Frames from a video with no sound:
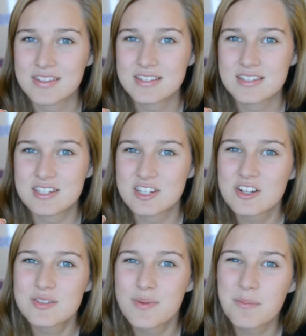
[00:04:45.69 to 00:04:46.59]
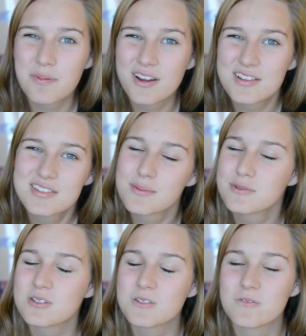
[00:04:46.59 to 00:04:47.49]
this is just my
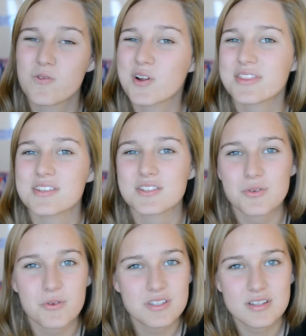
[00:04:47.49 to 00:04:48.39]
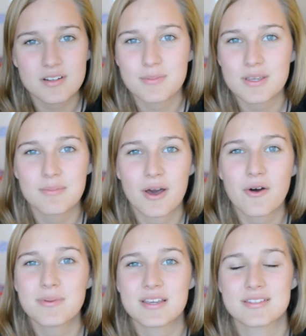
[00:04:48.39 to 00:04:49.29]
preconceptions of what this story is going to be
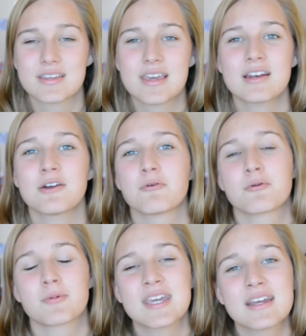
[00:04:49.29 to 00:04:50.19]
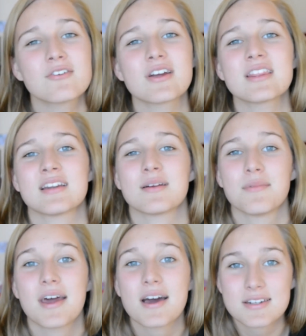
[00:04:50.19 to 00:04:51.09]
about, because again, I will reiterate that I'm
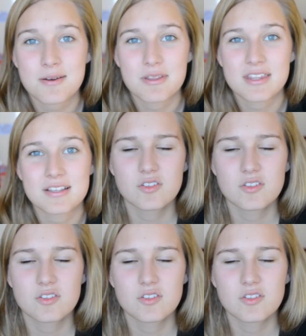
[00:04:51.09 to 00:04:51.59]
not done with it.